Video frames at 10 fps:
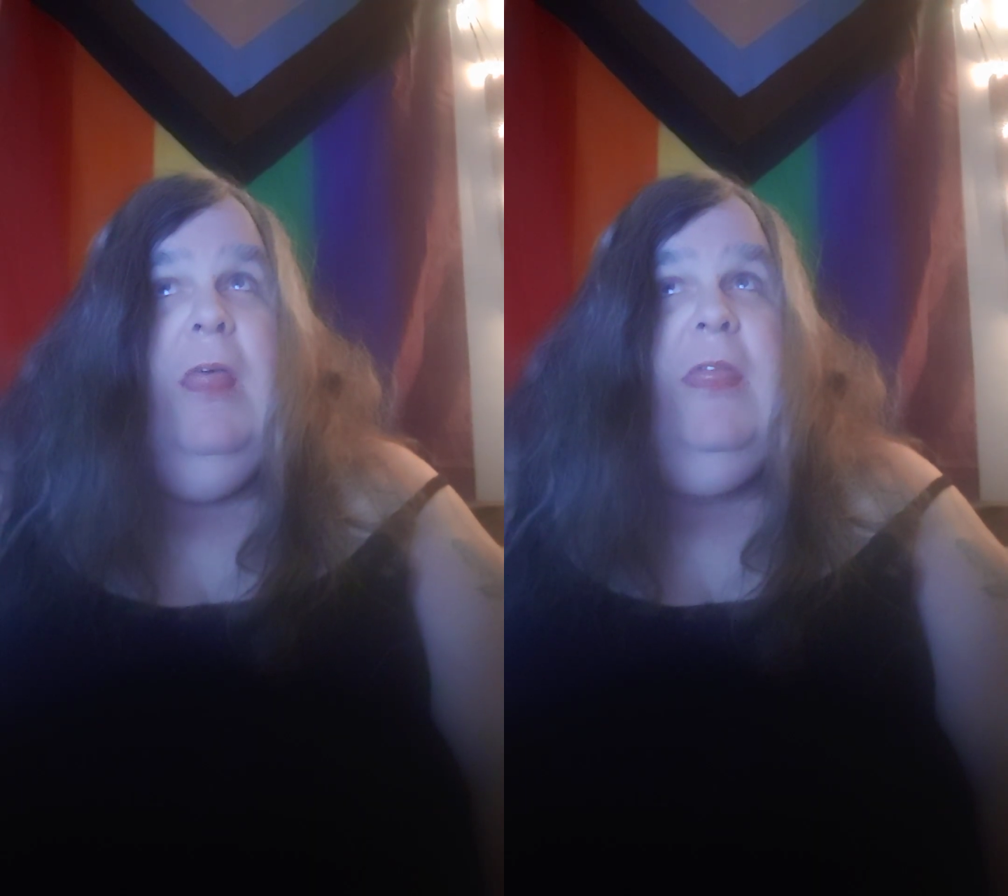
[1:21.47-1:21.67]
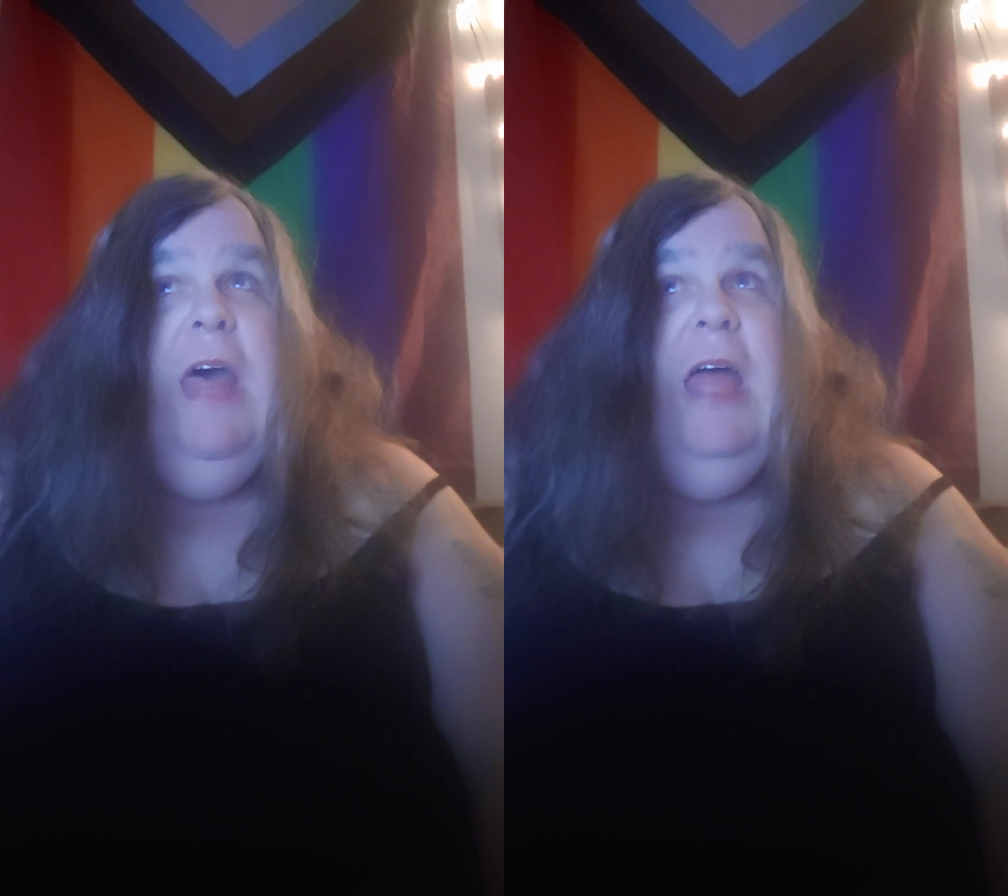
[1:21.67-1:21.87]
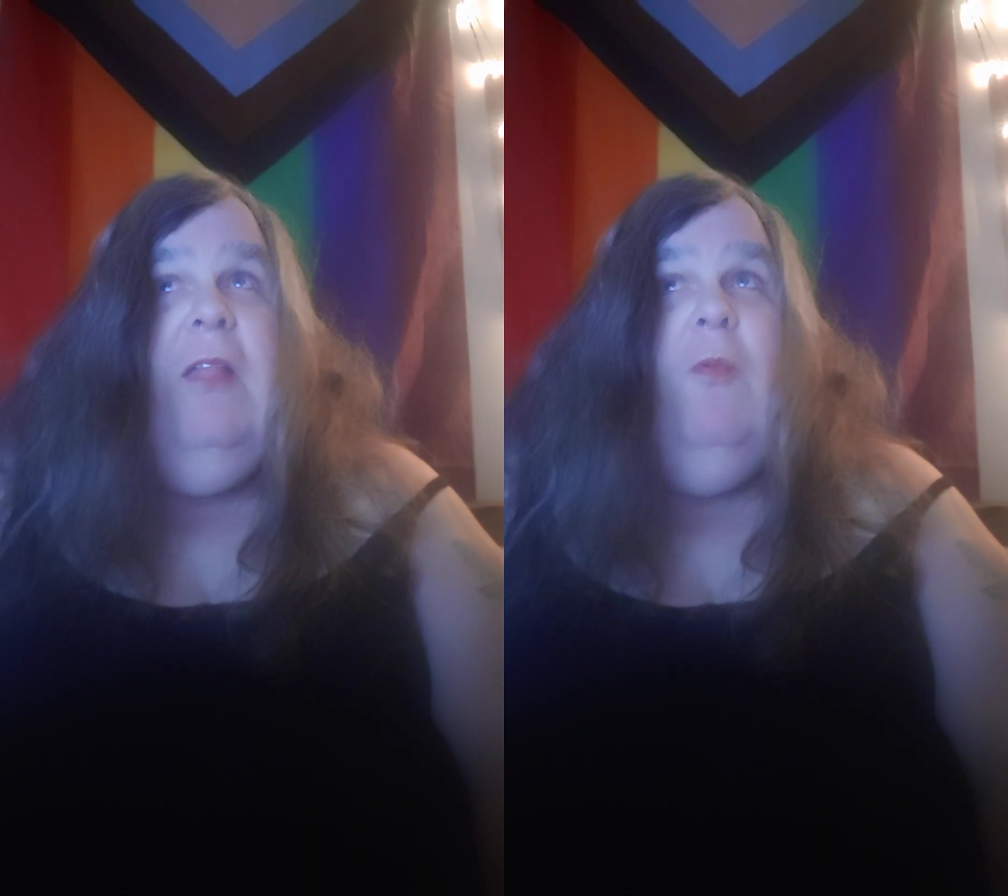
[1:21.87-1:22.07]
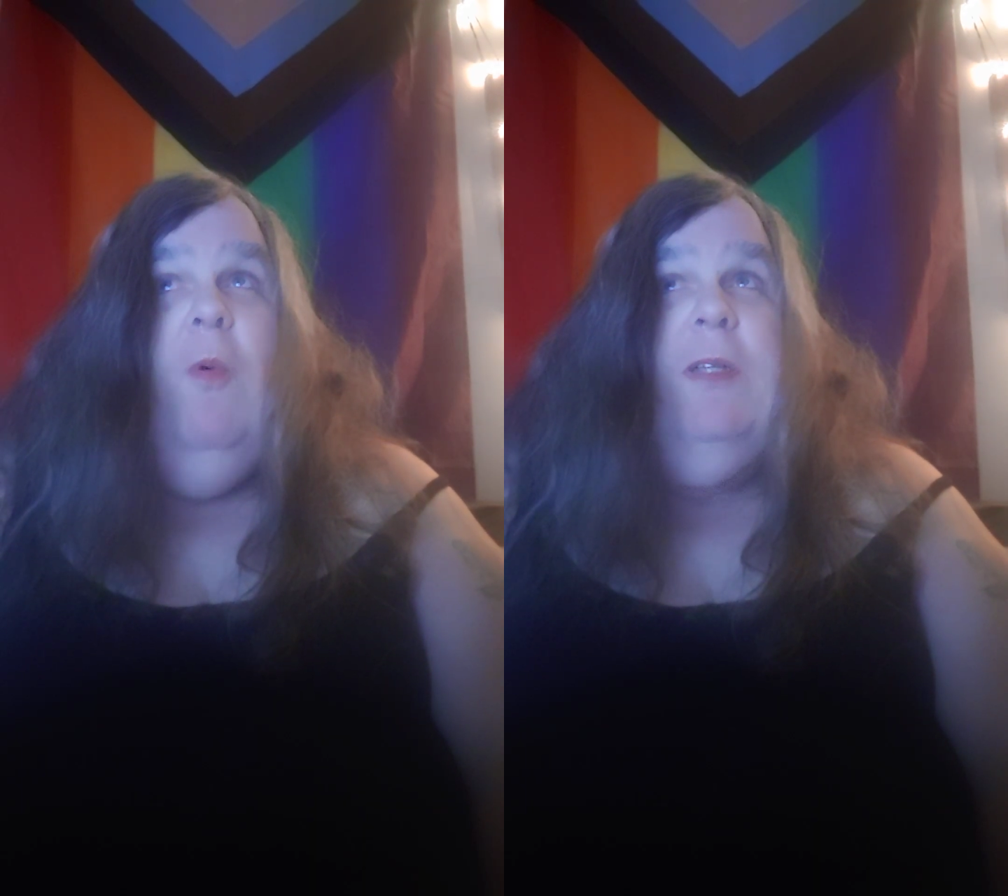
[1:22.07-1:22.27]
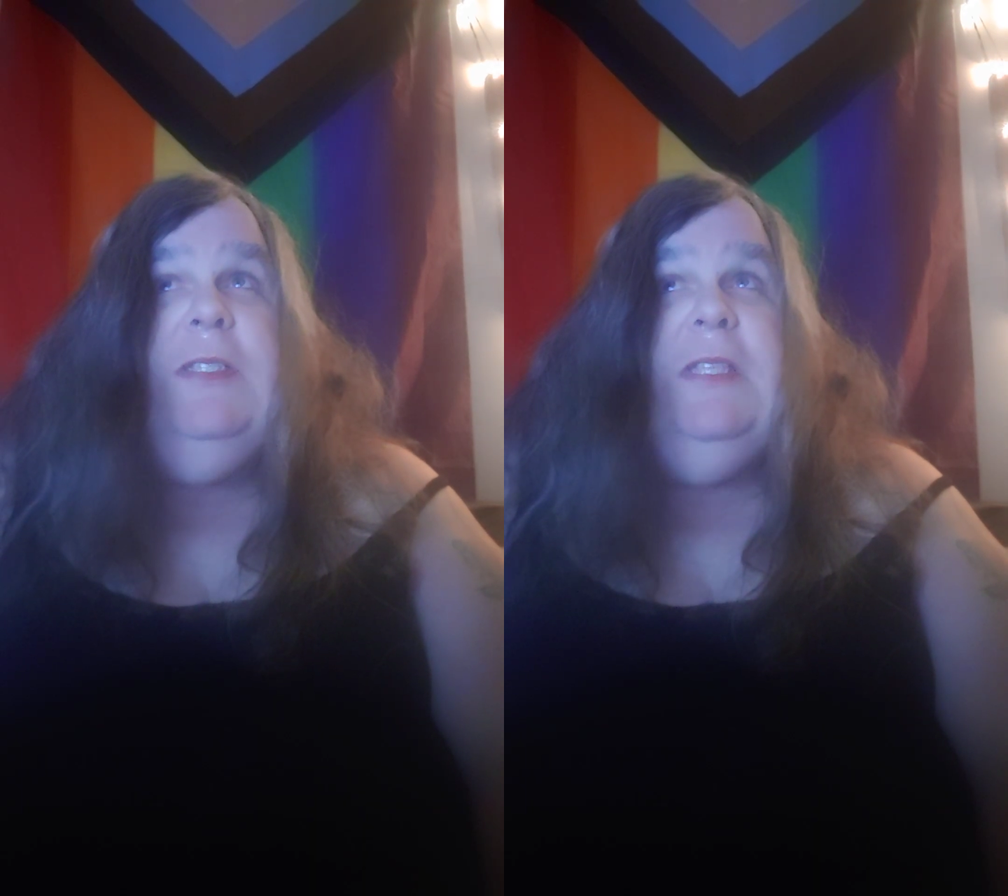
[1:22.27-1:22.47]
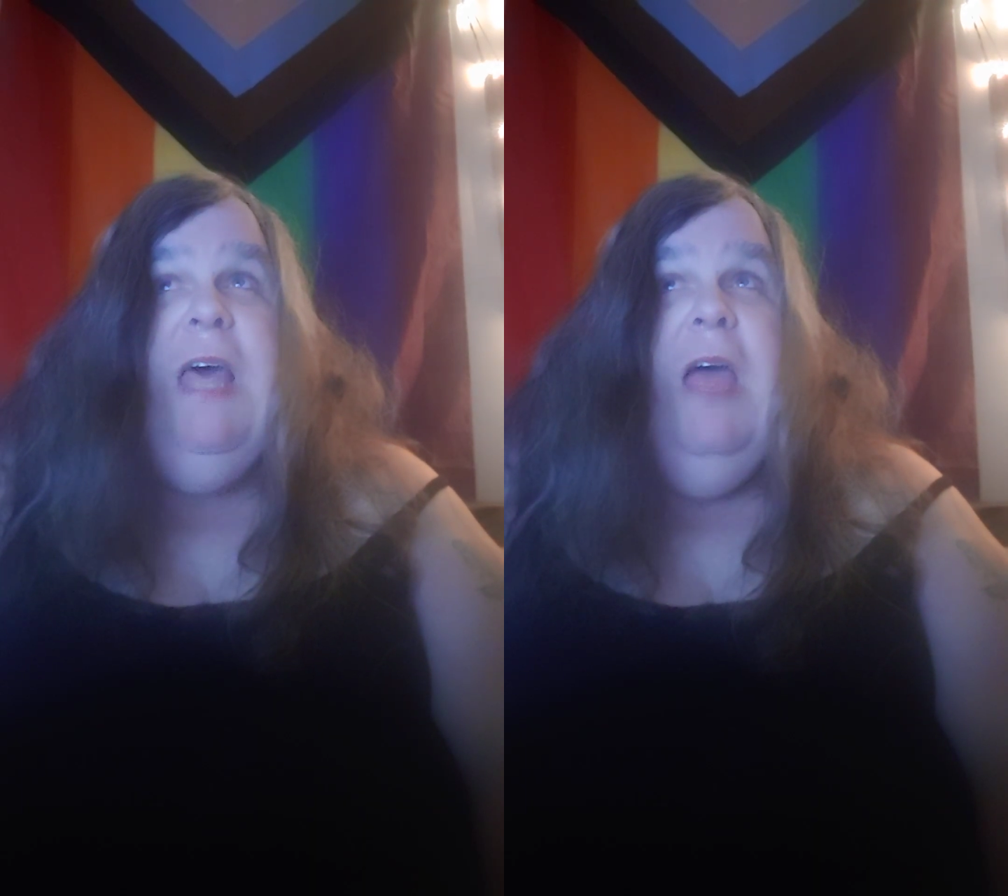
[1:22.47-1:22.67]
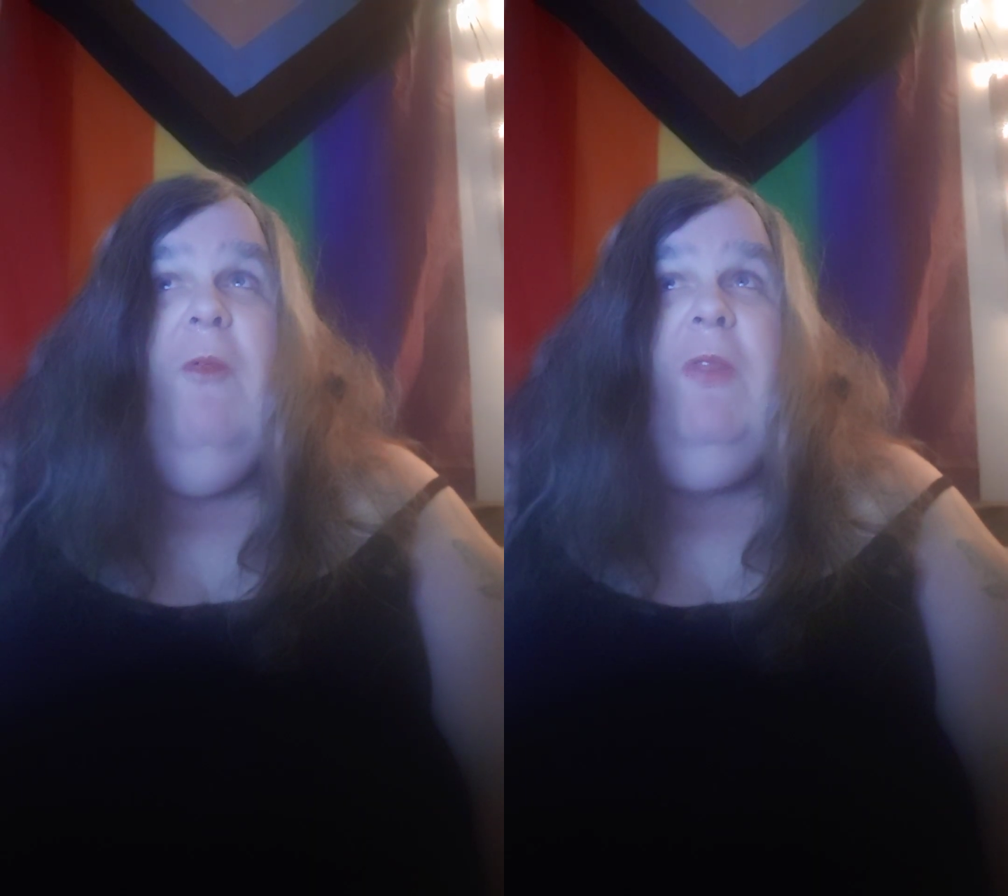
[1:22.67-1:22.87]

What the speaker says: than what's there